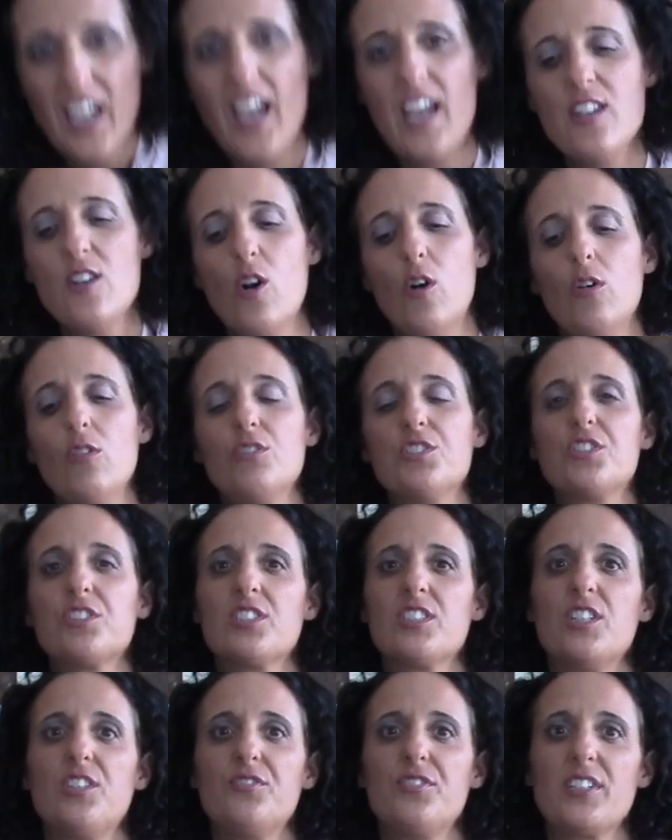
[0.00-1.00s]
And hold
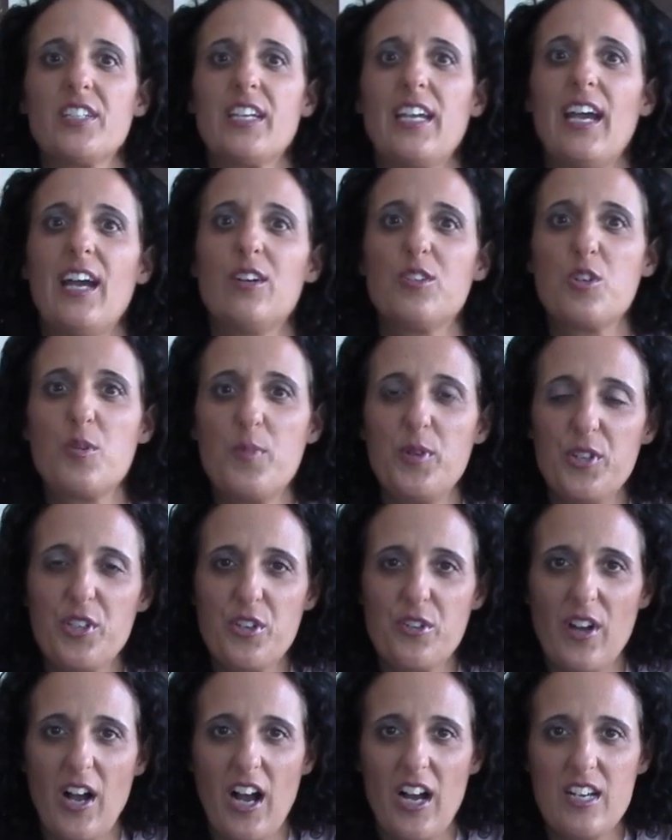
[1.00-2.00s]
yourself accountable,
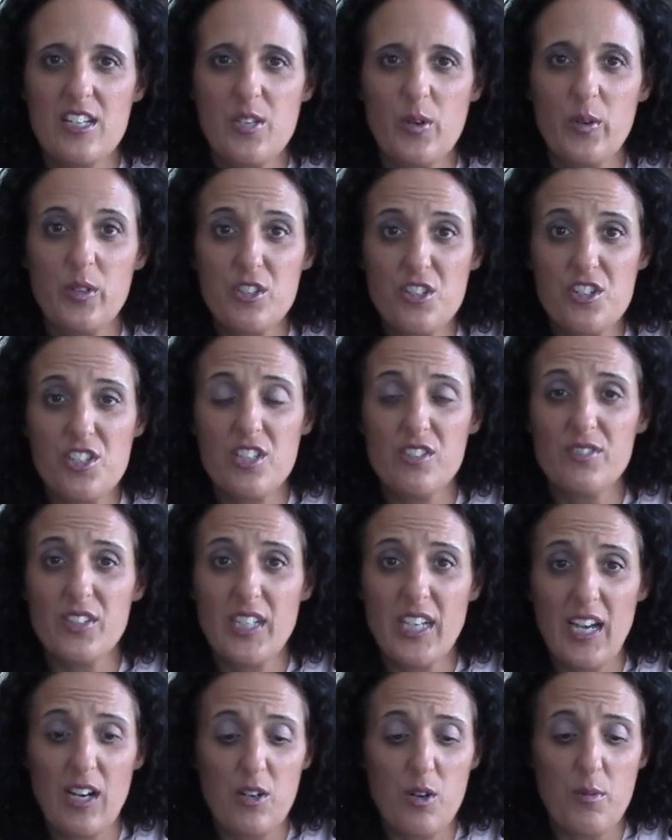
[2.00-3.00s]
you guys. Hold yourself
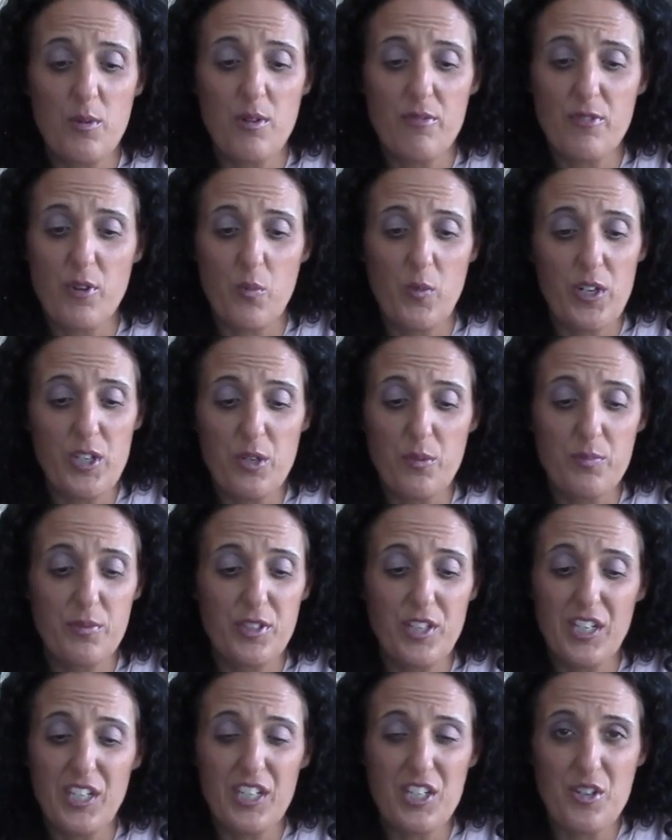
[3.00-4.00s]
accountable for what you're
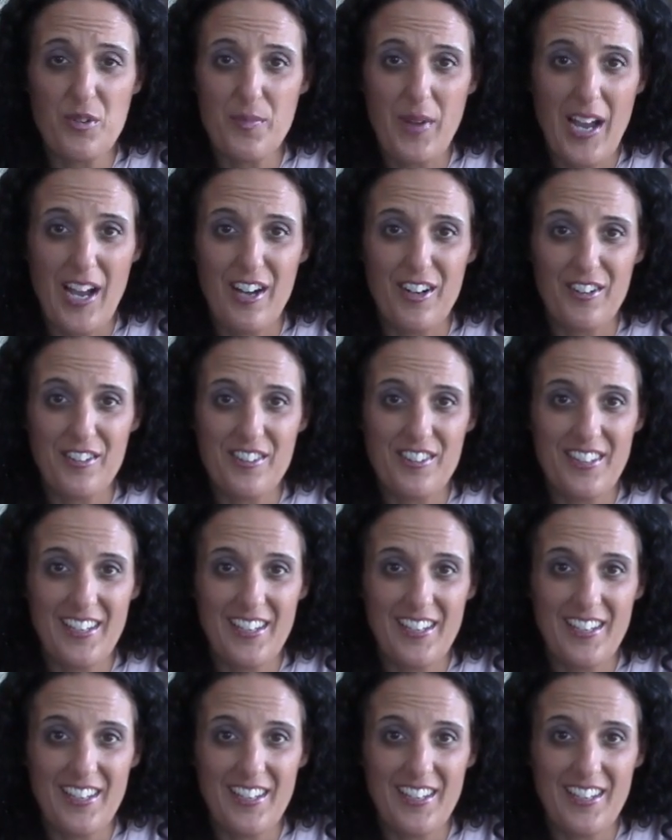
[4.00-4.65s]
putting in your mouth.